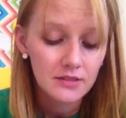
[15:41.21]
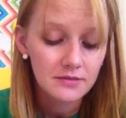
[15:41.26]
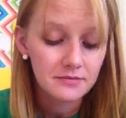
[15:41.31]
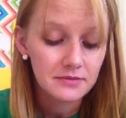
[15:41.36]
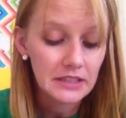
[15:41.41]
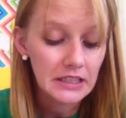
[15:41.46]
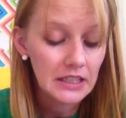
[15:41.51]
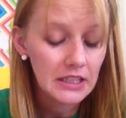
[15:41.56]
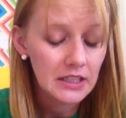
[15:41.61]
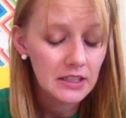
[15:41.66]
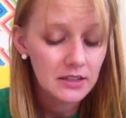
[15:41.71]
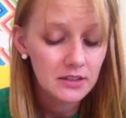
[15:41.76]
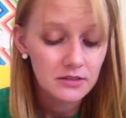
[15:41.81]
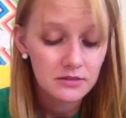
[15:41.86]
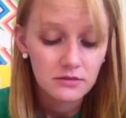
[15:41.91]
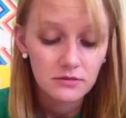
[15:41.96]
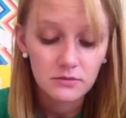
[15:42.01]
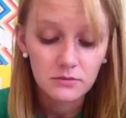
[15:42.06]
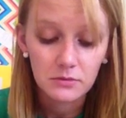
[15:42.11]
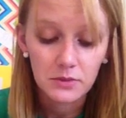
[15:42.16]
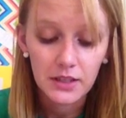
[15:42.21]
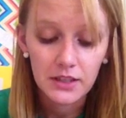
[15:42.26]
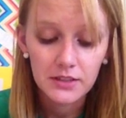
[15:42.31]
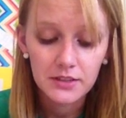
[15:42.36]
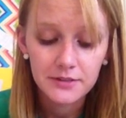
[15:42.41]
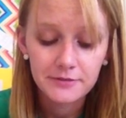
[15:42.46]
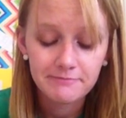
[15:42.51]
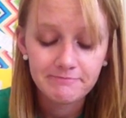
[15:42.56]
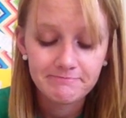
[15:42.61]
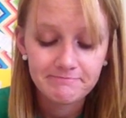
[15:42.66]
"Yeah,
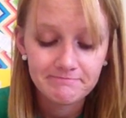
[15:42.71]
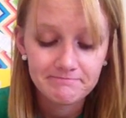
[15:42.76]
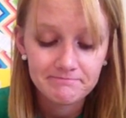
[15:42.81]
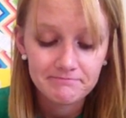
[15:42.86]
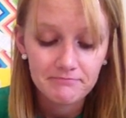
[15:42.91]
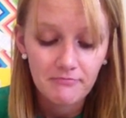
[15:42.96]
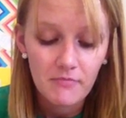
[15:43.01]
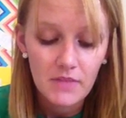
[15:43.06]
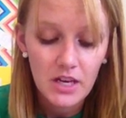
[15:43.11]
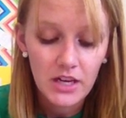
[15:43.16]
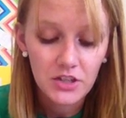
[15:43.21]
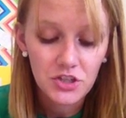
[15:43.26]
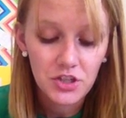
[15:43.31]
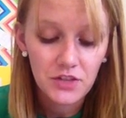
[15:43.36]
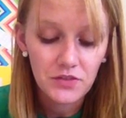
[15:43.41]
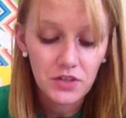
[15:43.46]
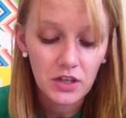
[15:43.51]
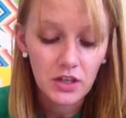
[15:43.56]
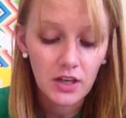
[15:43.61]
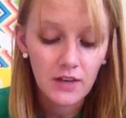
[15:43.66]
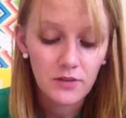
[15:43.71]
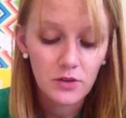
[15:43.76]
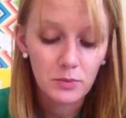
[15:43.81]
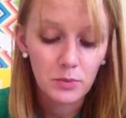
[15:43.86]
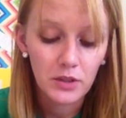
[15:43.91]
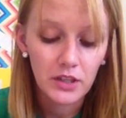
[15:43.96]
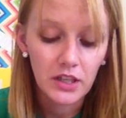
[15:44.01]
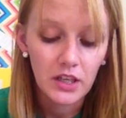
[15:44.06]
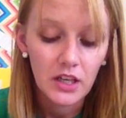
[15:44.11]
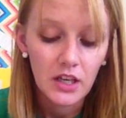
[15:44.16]
well..." I shift
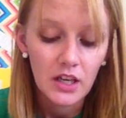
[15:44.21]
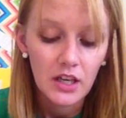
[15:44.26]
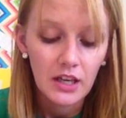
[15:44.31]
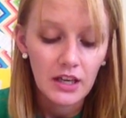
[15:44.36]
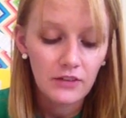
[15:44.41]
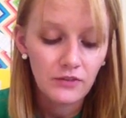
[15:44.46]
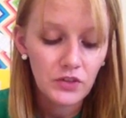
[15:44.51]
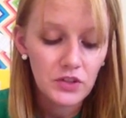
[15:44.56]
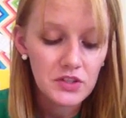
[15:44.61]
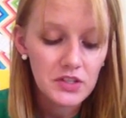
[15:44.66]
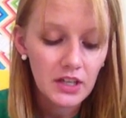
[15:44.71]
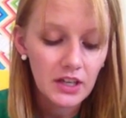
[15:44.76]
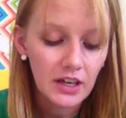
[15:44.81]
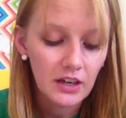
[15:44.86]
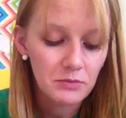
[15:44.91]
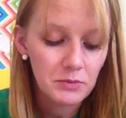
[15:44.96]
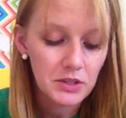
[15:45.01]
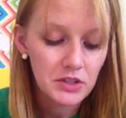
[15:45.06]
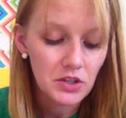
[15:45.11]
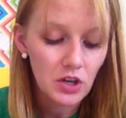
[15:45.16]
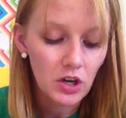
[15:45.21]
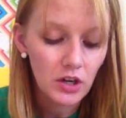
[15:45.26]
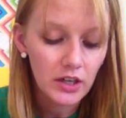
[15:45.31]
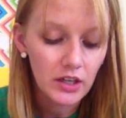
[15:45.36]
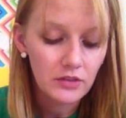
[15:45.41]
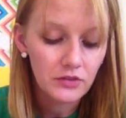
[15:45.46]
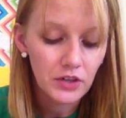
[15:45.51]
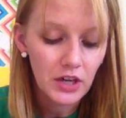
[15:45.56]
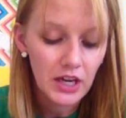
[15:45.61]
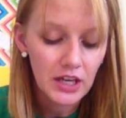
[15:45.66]
uncomfortably. It feels like I've been
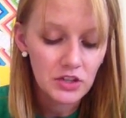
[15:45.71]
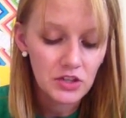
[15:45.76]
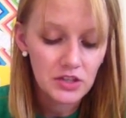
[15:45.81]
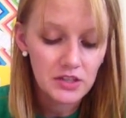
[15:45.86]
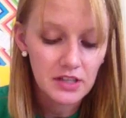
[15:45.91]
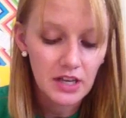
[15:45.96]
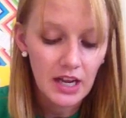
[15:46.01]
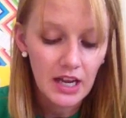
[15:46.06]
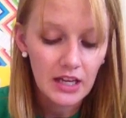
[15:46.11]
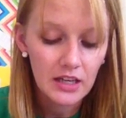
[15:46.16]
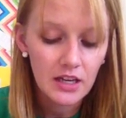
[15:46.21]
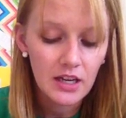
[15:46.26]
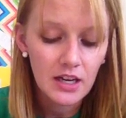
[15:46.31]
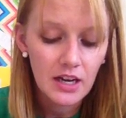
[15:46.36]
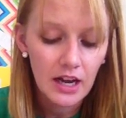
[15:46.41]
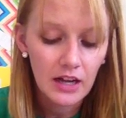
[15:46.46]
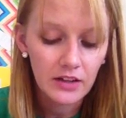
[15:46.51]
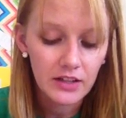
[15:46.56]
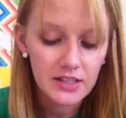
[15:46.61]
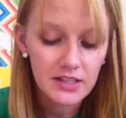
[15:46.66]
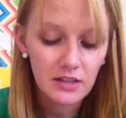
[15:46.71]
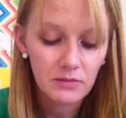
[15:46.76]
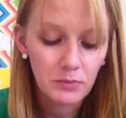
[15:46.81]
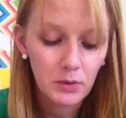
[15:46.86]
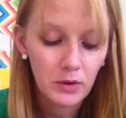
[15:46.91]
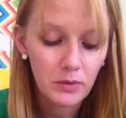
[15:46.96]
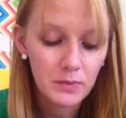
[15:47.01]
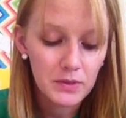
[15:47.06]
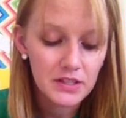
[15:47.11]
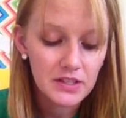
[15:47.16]
talking for ages, and Hannah and Alex have
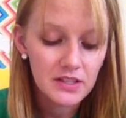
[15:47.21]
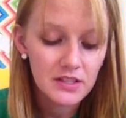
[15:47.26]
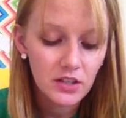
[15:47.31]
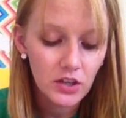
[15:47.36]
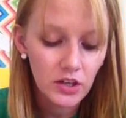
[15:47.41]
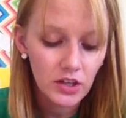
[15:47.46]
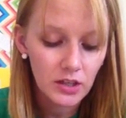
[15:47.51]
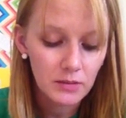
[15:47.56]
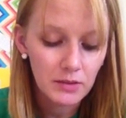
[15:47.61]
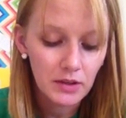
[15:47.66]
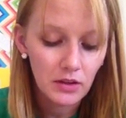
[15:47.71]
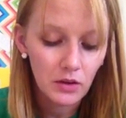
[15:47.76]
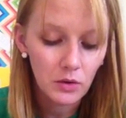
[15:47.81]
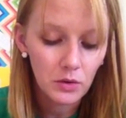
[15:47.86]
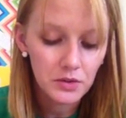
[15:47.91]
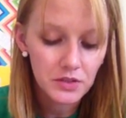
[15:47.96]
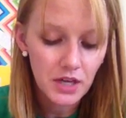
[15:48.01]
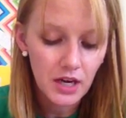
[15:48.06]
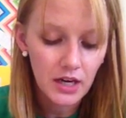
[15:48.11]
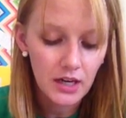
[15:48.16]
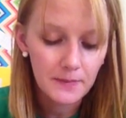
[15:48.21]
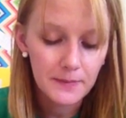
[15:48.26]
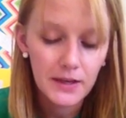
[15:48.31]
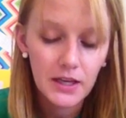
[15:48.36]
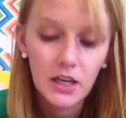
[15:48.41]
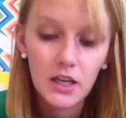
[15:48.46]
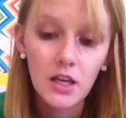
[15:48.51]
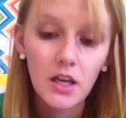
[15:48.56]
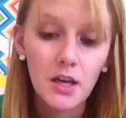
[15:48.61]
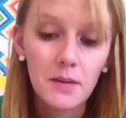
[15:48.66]
both been staring at me the whole time.
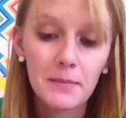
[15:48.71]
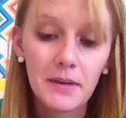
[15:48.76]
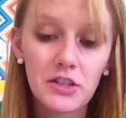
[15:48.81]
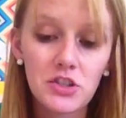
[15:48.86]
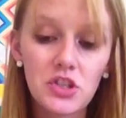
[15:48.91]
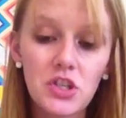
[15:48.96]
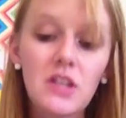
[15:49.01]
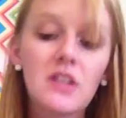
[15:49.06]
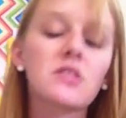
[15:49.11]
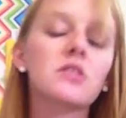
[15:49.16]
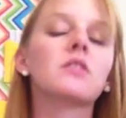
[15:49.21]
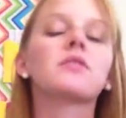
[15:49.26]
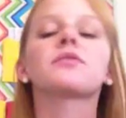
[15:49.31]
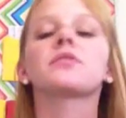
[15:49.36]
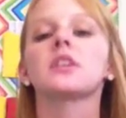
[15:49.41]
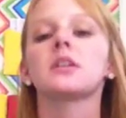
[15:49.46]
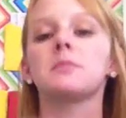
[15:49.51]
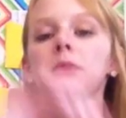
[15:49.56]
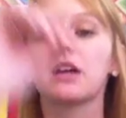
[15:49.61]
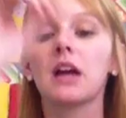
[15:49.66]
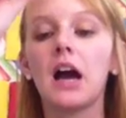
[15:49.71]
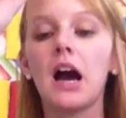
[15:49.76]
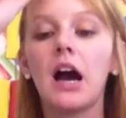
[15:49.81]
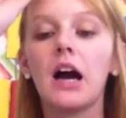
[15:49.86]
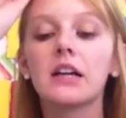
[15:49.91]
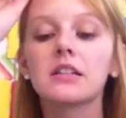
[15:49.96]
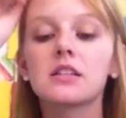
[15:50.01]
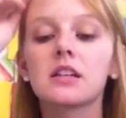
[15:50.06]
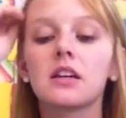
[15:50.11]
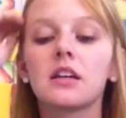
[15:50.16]
My cheeks are flaming
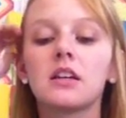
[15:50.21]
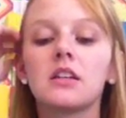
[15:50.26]
hot.